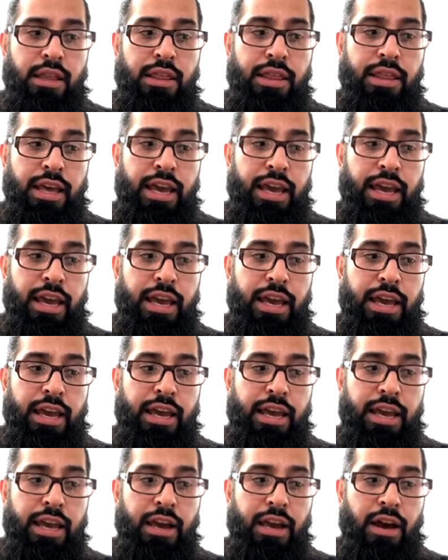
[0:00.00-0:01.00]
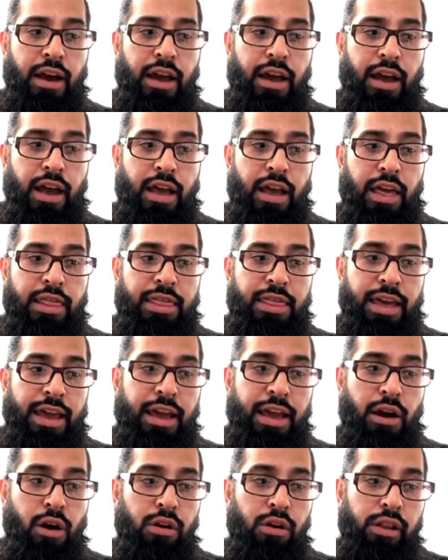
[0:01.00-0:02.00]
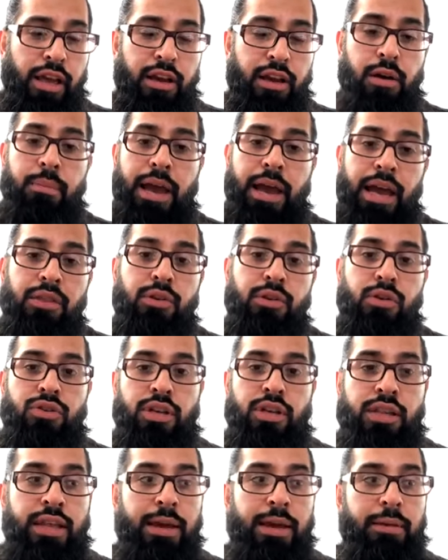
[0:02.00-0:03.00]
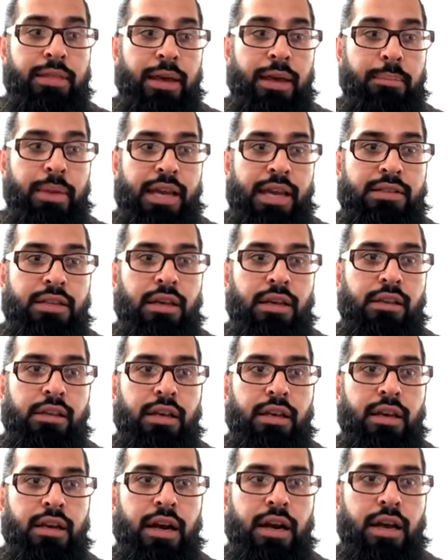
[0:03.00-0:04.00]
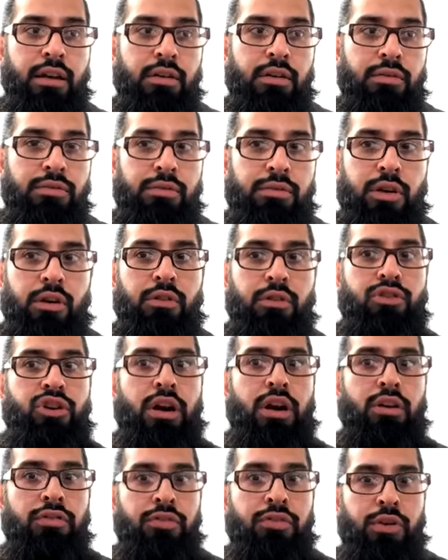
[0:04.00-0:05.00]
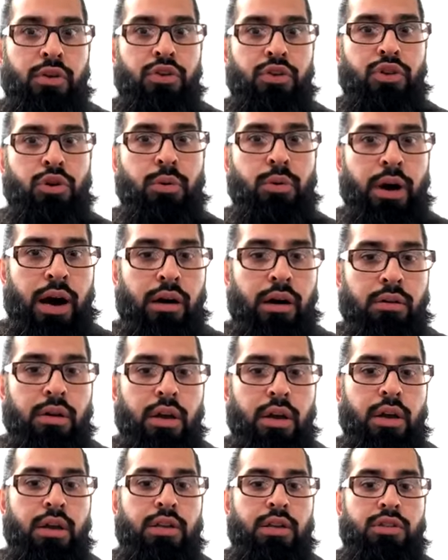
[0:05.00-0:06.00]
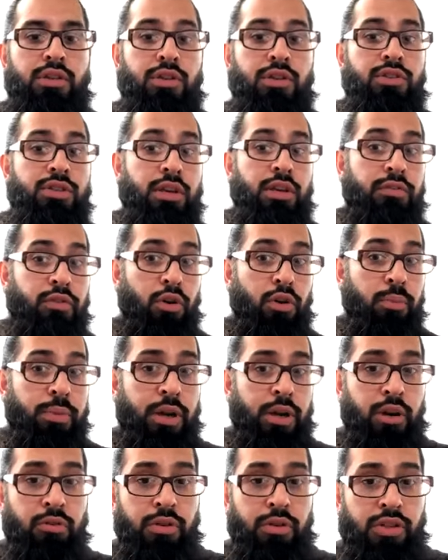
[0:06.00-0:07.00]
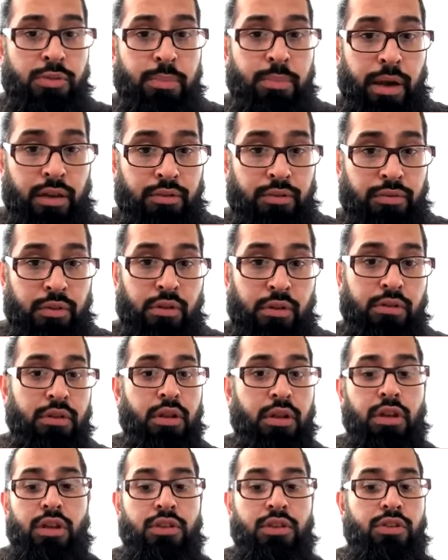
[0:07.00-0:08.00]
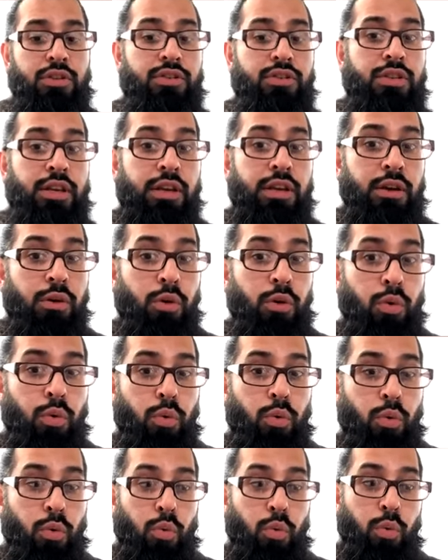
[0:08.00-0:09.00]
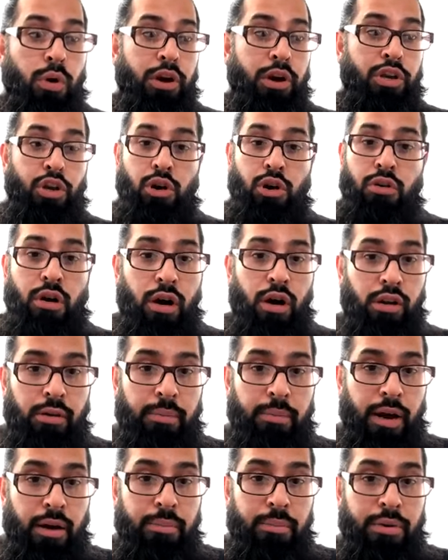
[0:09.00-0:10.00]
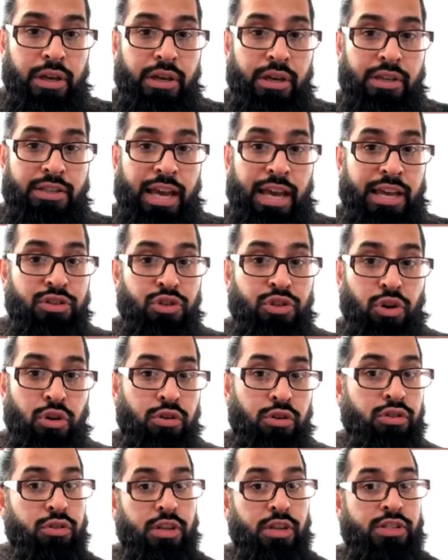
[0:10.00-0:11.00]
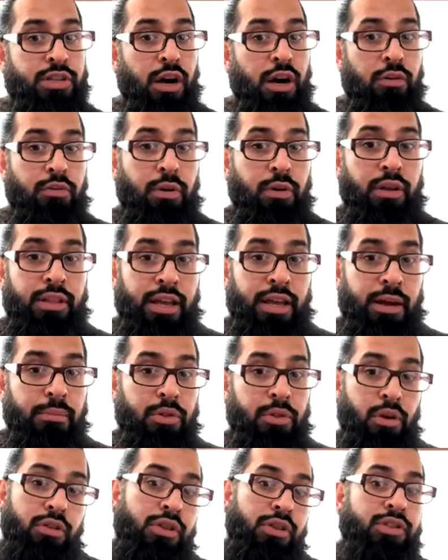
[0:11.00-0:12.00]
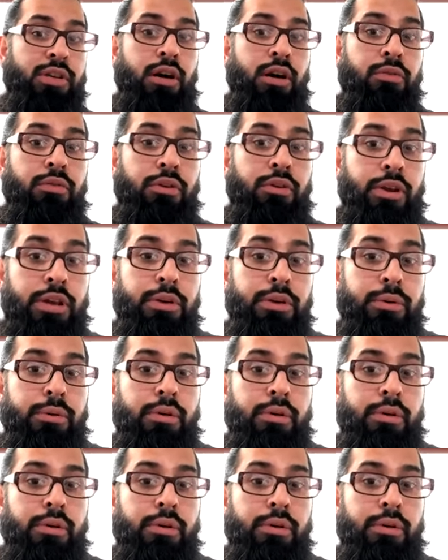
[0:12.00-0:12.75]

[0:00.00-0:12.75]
They they are like commanders, and they they basically kind of you know try to fill you out to see if you're being respectful, to see what you're all about, because as you're discovering them, they're discovering you.